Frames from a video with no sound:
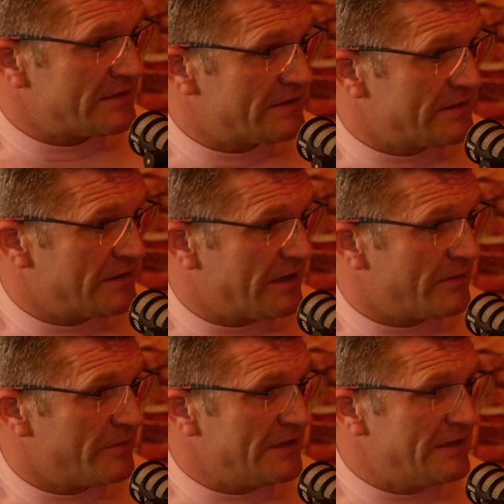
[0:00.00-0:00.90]
asked to get
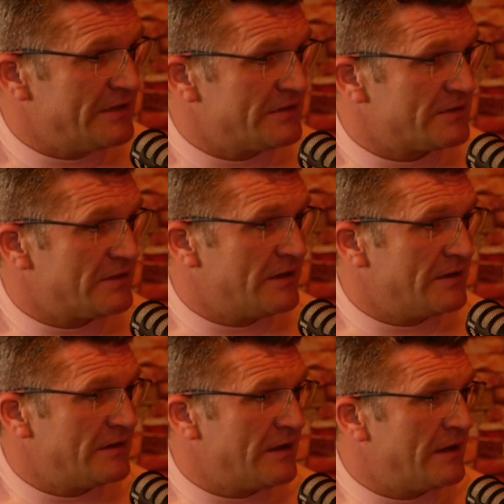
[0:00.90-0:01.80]
on my knees
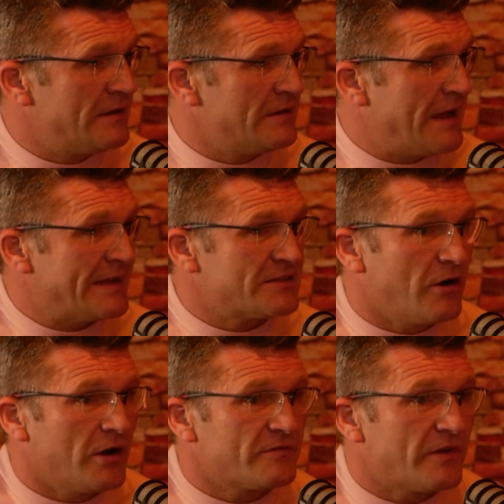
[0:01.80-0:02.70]
and ask
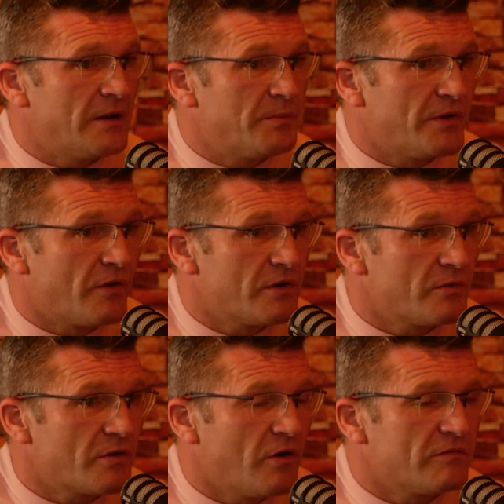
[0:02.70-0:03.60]
God for help in early
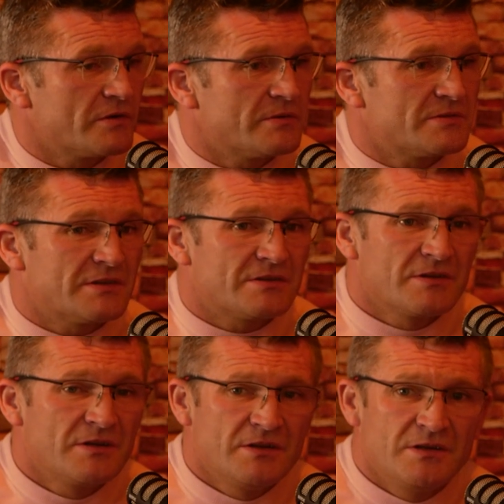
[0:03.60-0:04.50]
recovery, I was saying,